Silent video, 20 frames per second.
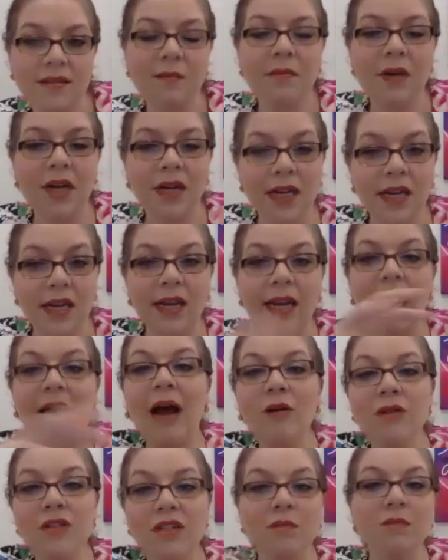money and how
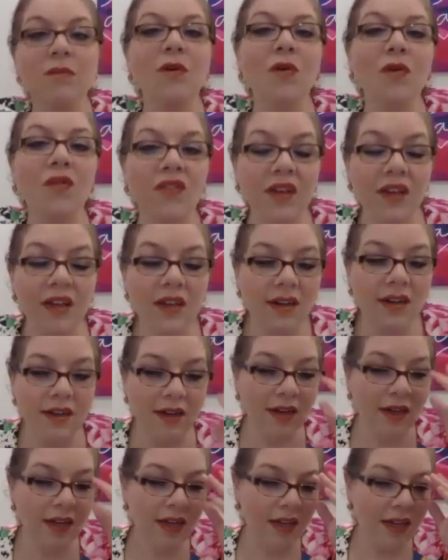to move it. And
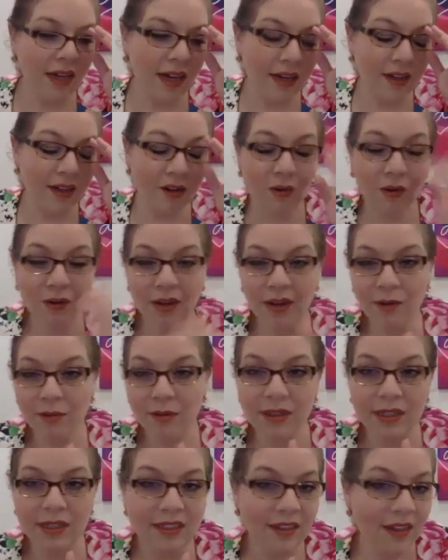I know he
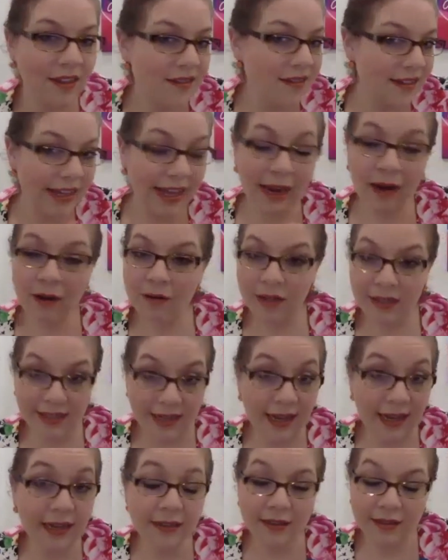really doesn't carry
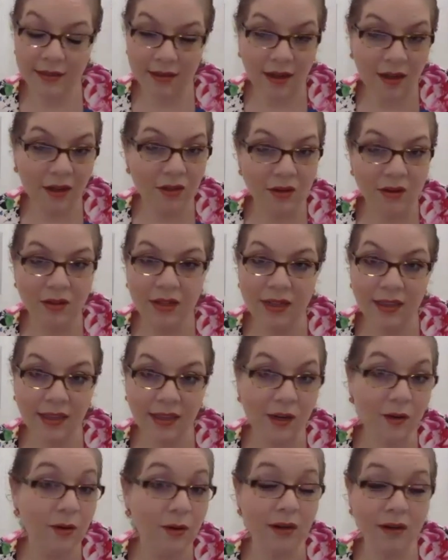debt other than like
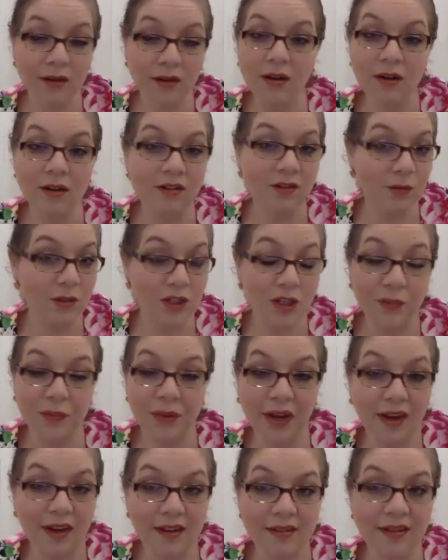credit cards, which he
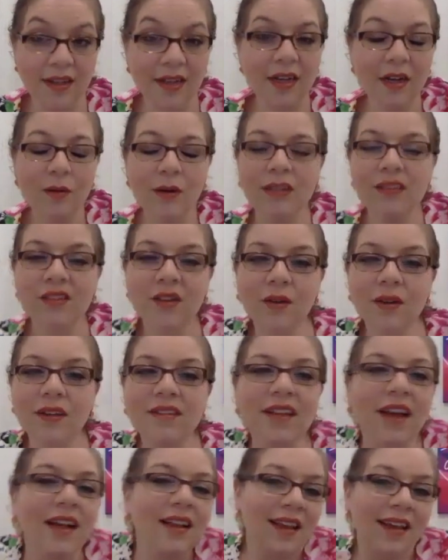pays, right? So he's
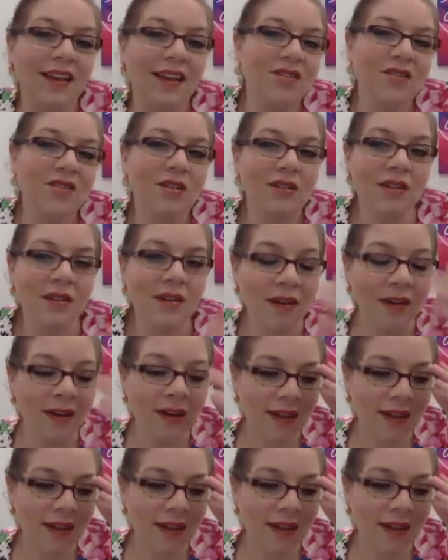got like certain